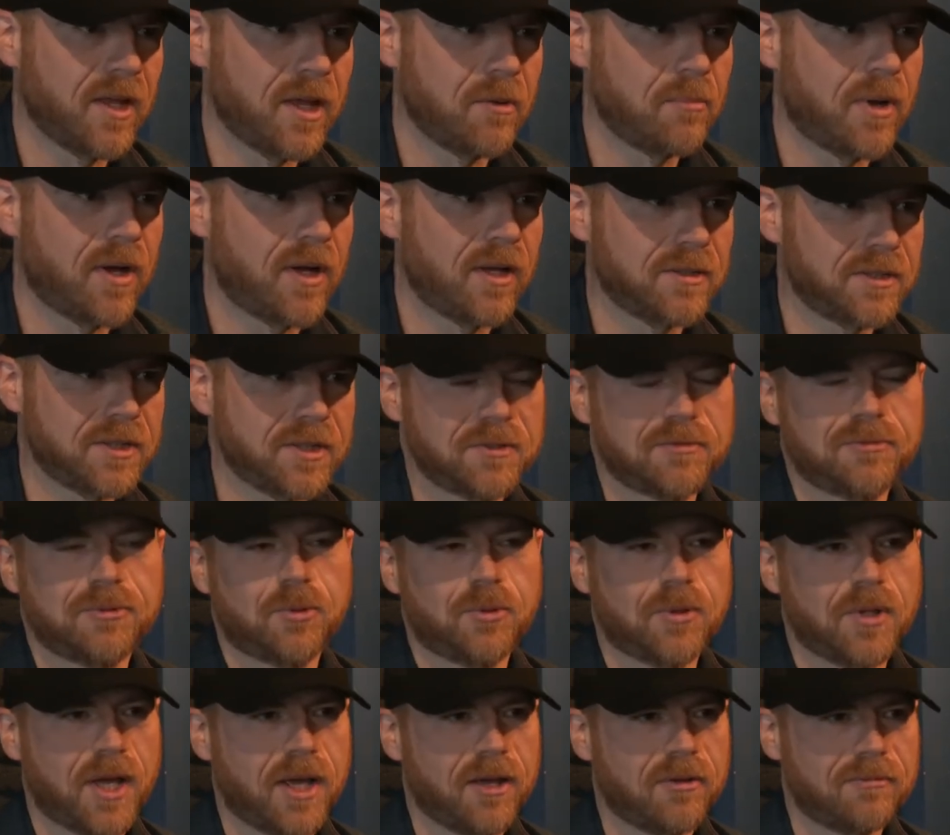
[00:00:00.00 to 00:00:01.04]
they bought just
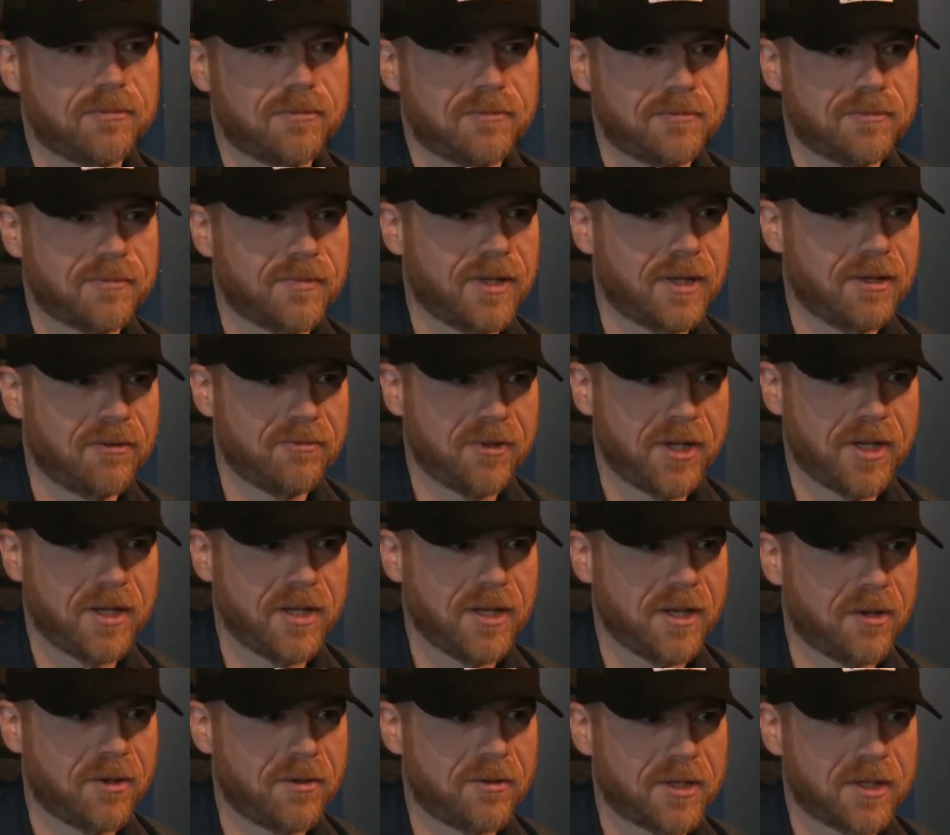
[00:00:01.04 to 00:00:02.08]
for that that
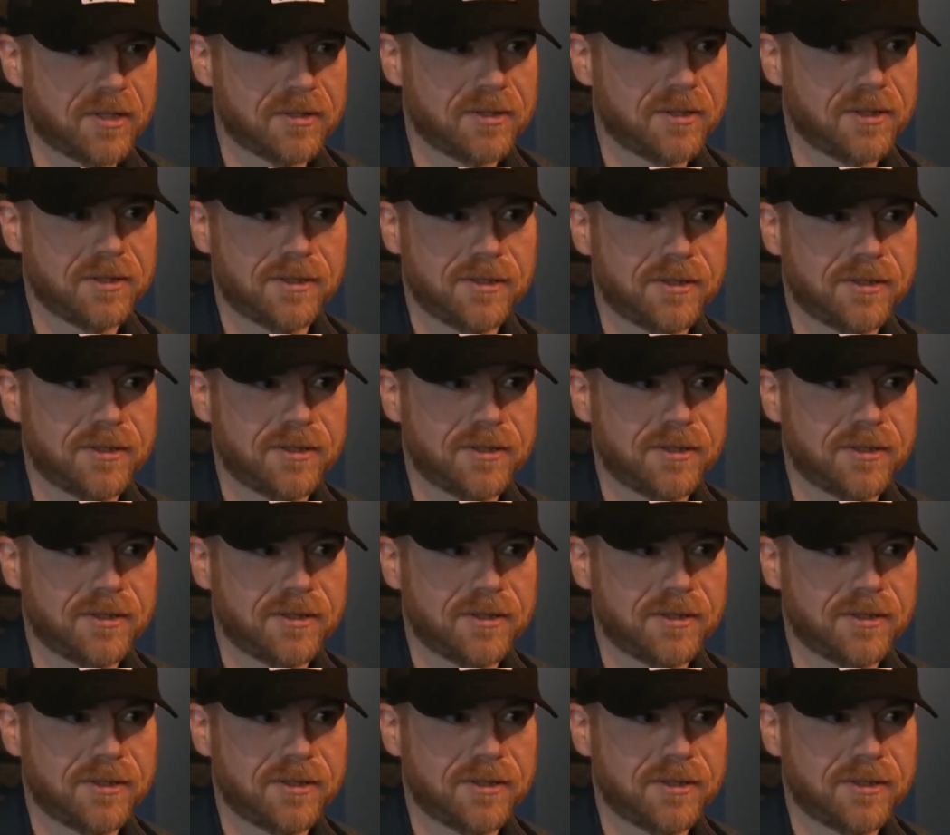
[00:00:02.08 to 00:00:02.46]
video because it, it,